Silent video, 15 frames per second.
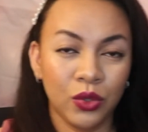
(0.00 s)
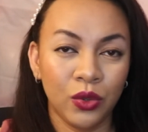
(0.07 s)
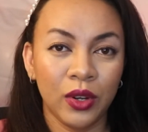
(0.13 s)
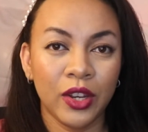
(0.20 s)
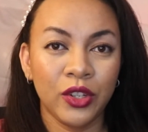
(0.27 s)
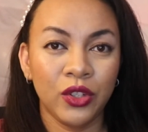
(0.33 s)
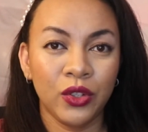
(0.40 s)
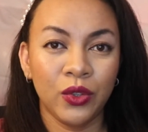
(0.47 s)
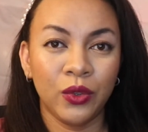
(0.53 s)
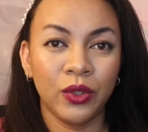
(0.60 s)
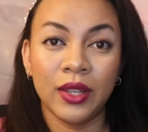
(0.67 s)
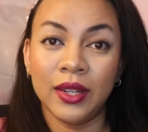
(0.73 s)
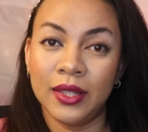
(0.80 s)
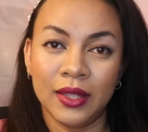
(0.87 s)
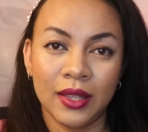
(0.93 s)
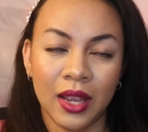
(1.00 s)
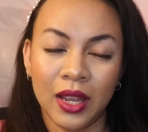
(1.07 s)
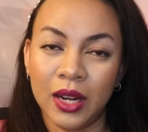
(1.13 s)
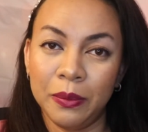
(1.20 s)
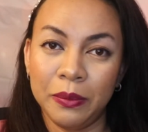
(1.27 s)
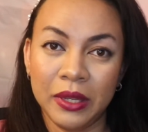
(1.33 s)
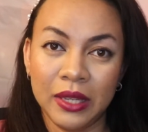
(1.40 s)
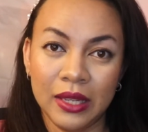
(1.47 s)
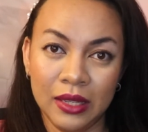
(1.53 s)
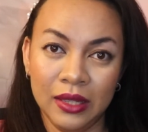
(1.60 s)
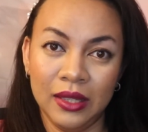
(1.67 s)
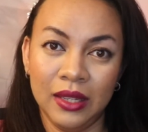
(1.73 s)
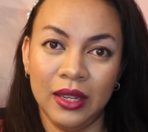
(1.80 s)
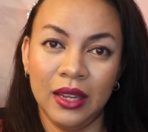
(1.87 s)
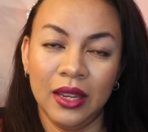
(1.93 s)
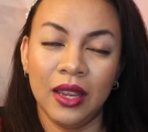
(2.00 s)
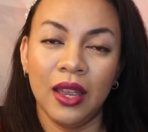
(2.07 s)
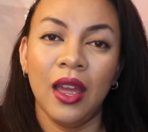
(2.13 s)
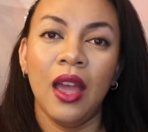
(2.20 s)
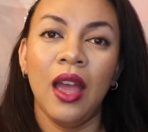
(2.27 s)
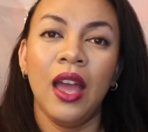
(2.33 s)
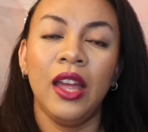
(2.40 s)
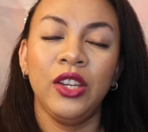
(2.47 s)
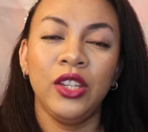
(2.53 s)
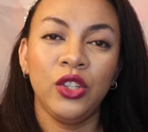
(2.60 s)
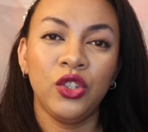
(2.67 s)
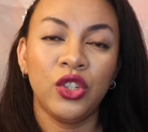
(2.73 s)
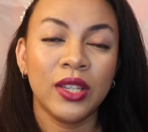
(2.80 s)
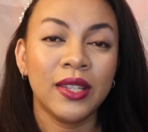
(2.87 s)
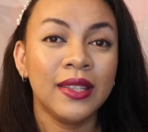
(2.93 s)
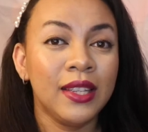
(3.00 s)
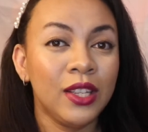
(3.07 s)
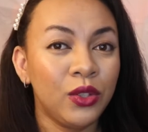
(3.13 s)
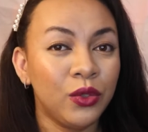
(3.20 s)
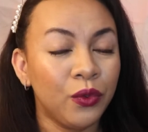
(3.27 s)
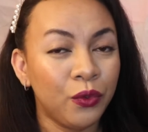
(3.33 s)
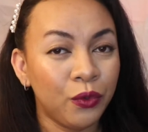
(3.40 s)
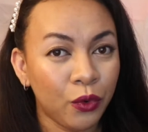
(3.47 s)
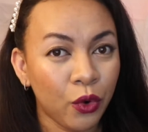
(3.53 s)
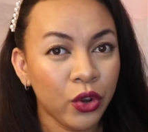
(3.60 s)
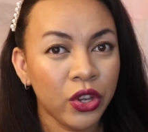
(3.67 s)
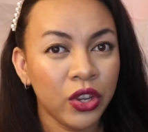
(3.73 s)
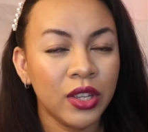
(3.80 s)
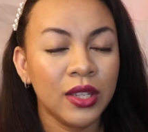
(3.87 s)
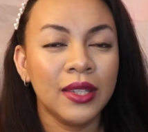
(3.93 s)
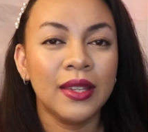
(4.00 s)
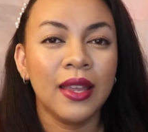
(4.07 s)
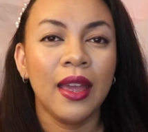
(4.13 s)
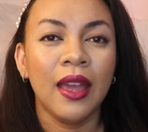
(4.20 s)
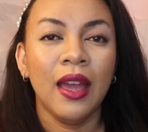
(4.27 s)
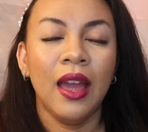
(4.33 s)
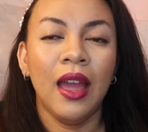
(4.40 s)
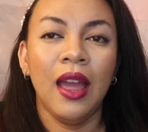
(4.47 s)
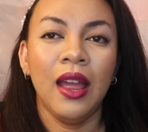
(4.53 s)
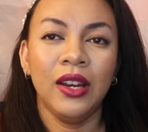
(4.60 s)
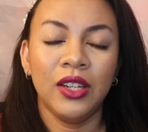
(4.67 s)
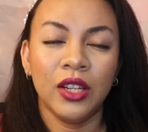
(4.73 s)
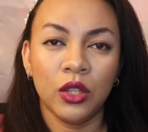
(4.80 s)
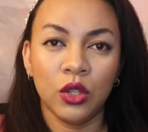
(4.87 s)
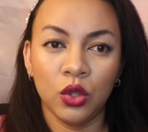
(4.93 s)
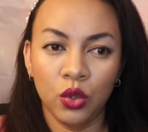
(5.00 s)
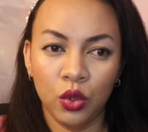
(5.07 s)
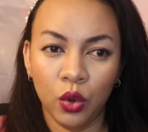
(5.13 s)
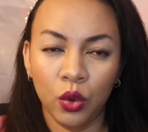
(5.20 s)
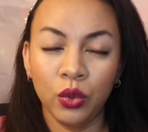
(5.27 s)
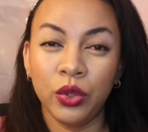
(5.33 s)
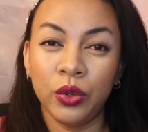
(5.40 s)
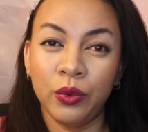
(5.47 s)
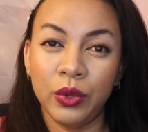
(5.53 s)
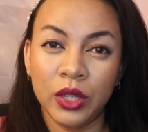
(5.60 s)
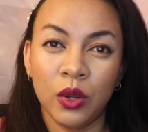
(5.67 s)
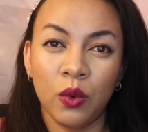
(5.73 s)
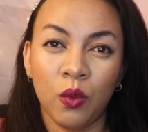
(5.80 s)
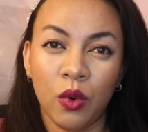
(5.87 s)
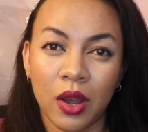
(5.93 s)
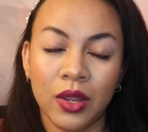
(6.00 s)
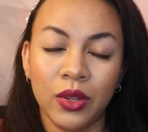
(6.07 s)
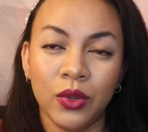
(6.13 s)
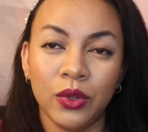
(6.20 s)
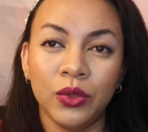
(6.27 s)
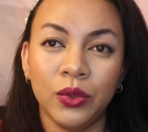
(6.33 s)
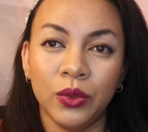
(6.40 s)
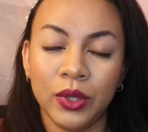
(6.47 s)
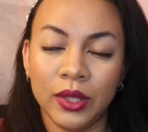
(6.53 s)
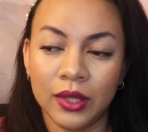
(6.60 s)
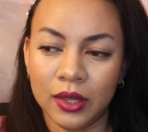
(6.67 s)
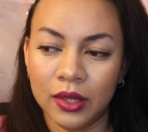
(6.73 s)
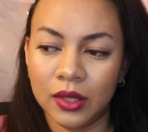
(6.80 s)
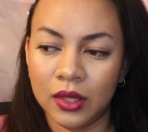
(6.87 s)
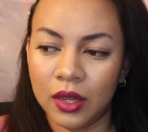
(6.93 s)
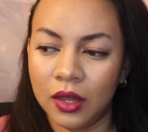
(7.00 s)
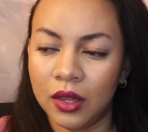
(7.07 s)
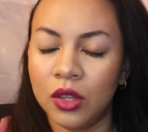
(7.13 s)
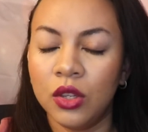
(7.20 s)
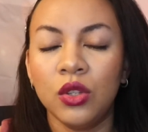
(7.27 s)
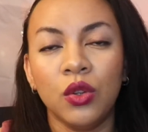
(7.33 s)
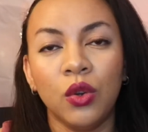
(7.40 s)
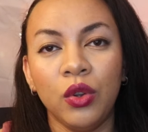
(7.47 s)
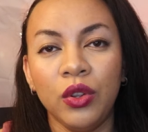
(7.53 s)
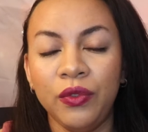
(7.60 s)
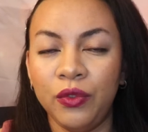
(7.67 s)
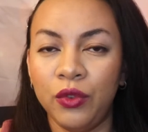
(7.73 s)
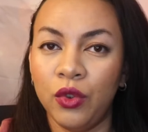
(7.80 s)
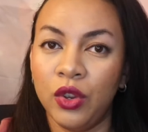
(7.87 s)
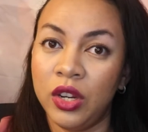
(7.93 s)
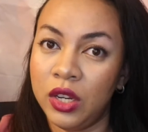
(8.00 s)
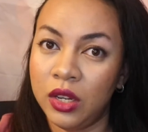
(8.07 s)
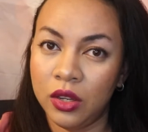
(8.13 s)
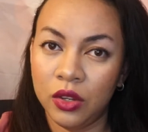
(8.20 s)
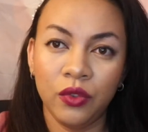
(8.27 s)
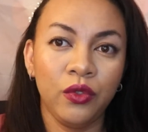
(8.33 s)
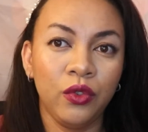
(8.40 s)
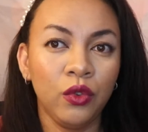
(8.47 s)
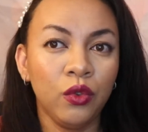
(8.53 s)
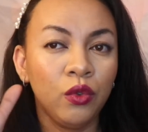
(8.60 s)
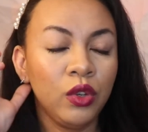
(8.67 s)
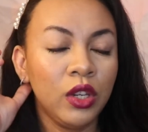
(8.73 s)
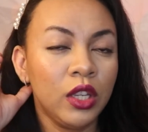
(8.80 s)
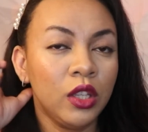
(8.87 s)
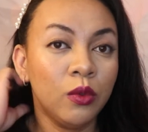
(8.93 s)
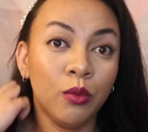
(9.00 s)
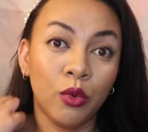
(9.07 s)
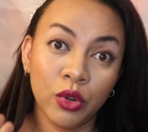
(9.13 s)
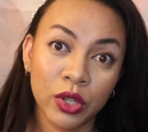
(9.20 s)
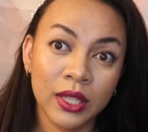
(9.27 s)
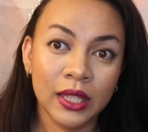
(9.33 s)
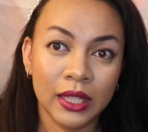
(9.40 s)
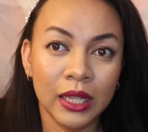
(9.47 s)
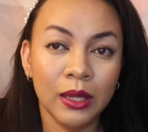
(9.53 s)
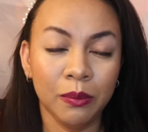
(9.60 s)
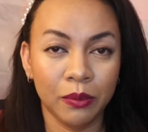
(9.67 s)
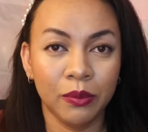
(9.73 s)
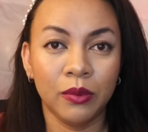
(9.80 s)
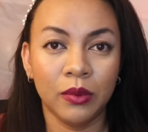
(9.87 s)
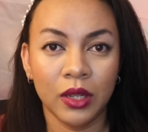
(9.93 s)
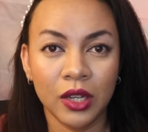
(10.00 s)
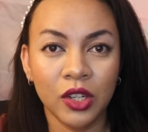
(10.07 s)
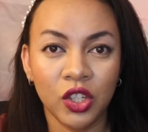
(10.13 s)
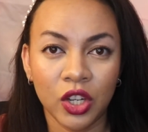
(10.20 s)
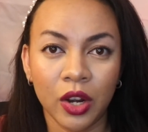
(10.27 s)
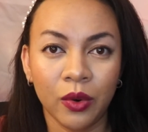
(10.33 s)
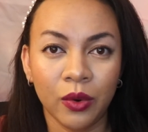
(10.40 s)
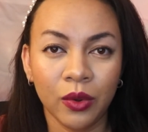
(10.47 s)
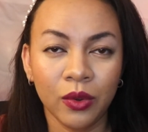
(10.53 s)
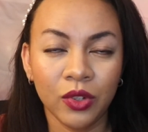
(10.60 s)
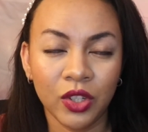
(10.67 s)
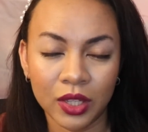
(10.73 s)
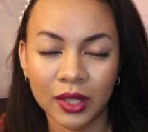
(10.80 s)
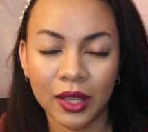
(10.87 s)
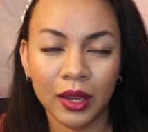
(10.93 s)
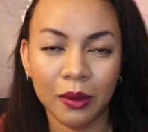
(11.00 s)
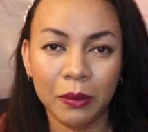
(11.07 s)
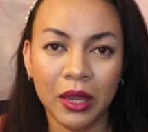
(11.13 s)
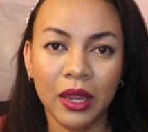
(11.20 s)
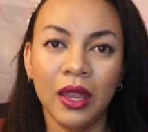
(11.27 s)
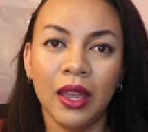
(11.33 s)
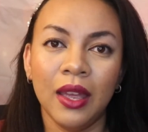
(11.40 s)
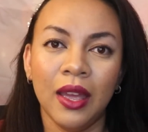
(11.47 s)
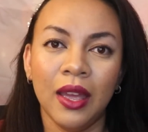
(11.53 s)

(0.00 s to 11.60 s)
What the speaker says: to let you know that it's not gonna be easy, and you just need to focus and just know the reason why you're doing this. So if you need more sleep in general, just like me,